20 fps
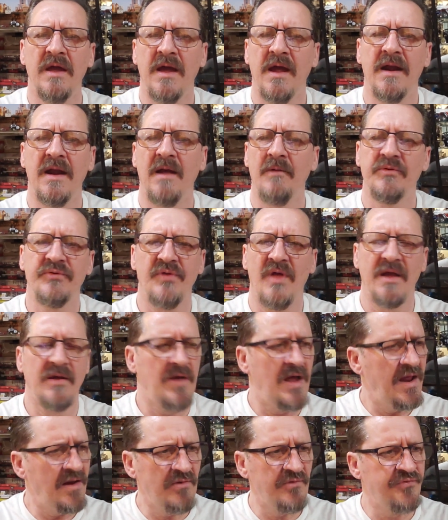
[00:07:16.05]
And I was like,
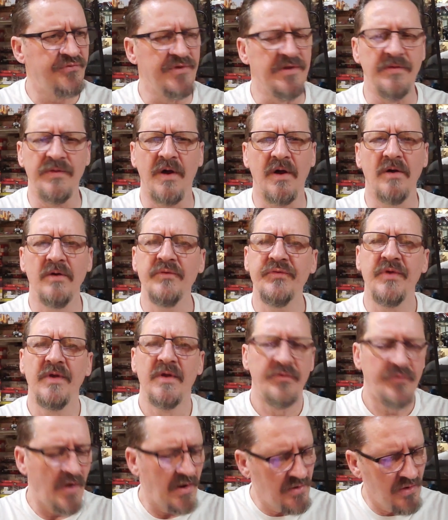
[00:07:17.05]
I don't see those.
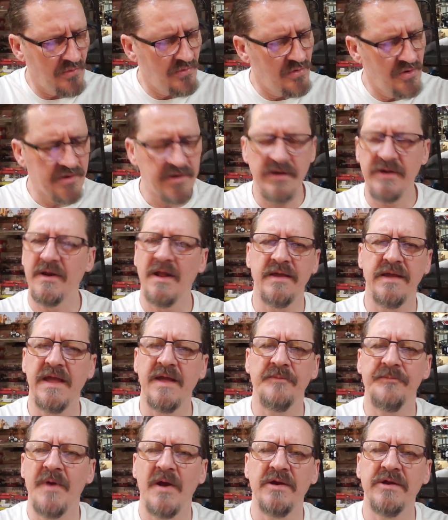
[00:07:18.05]
So I go looking and I
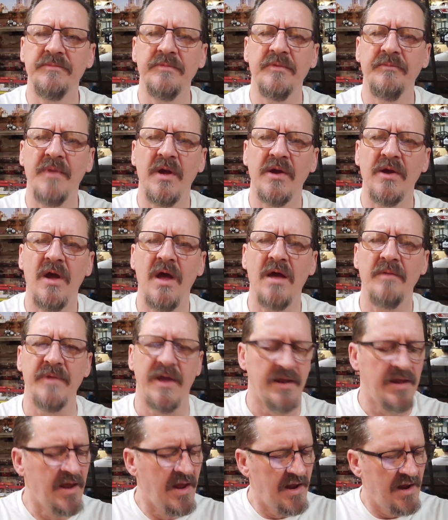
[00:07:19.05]
can't find them in my
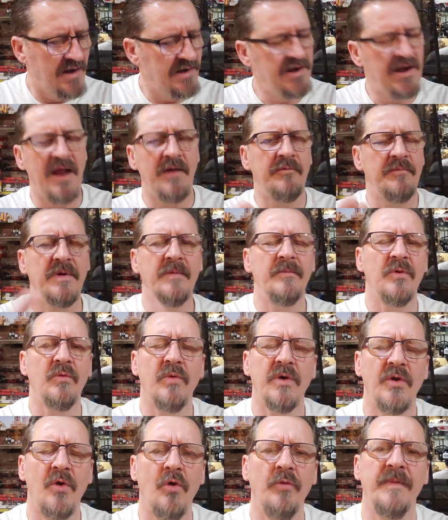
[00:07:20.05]
comment. And then I remember
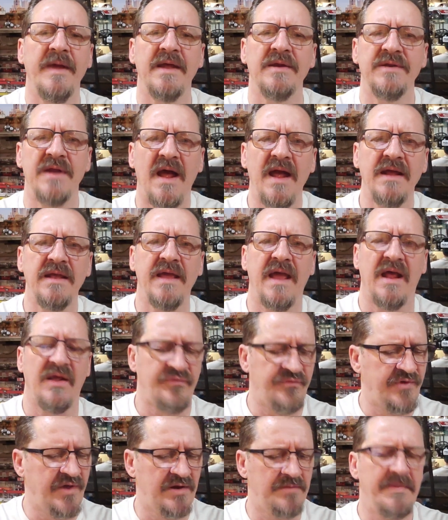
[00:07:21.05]
what old man Diecast
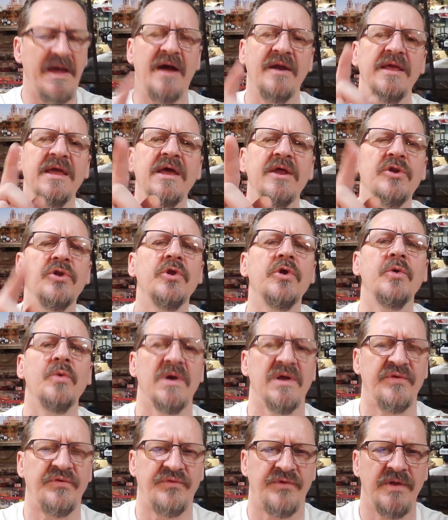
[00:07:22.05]
said about hit
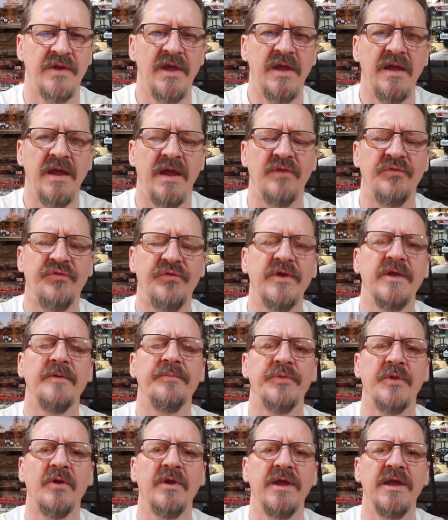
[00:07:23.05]
newest and see
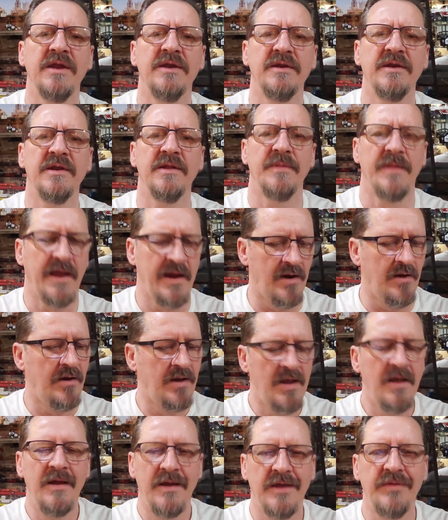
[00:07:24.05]
if they're hidden in there.
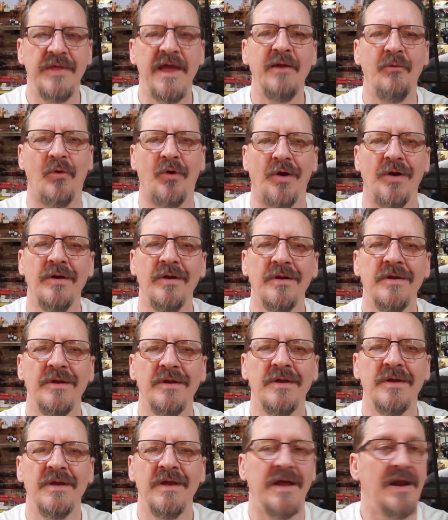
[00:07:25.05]
And they were.
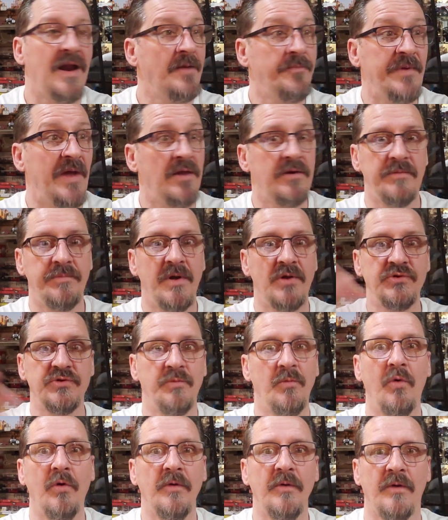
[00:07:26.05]
And I found a bunch of
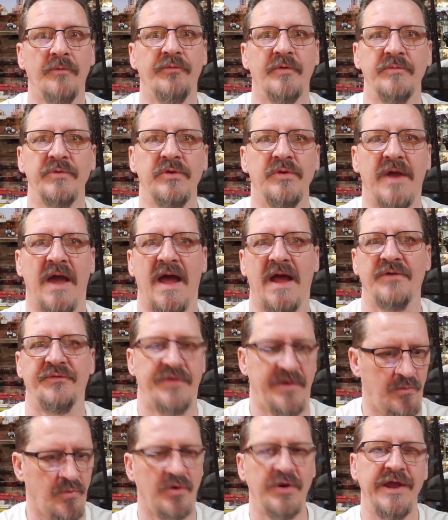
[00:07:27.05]
more from you guys
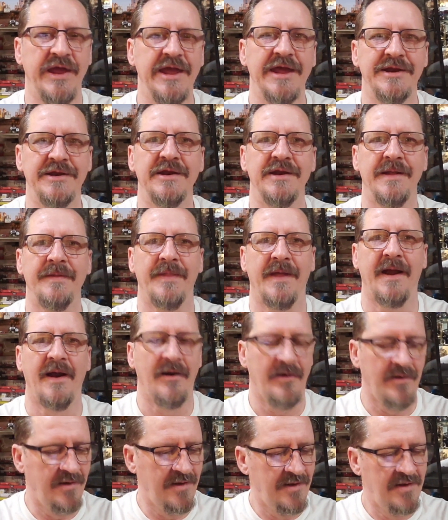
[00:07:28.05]
that were hidden in
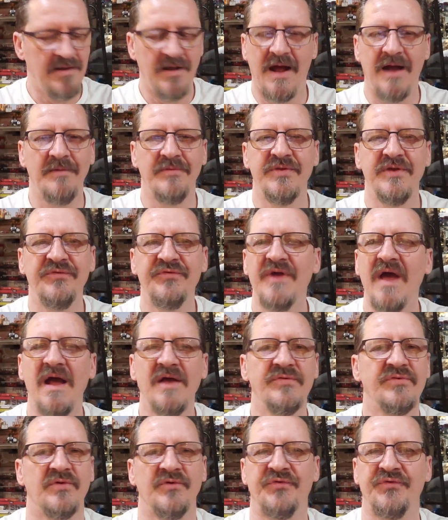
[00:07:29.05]
there. Uh, these
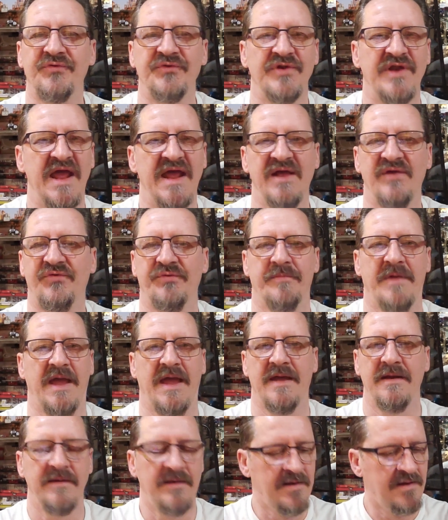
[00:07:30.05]
guys are snakes,
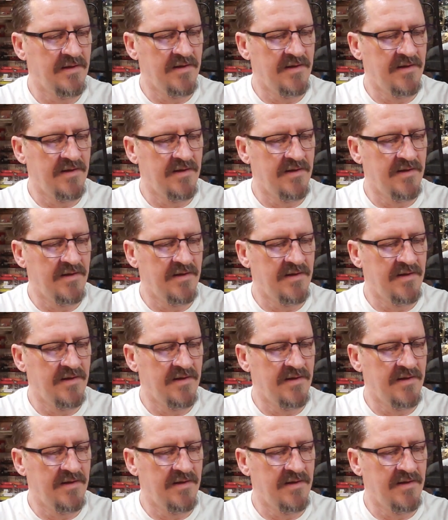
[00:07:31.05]
man.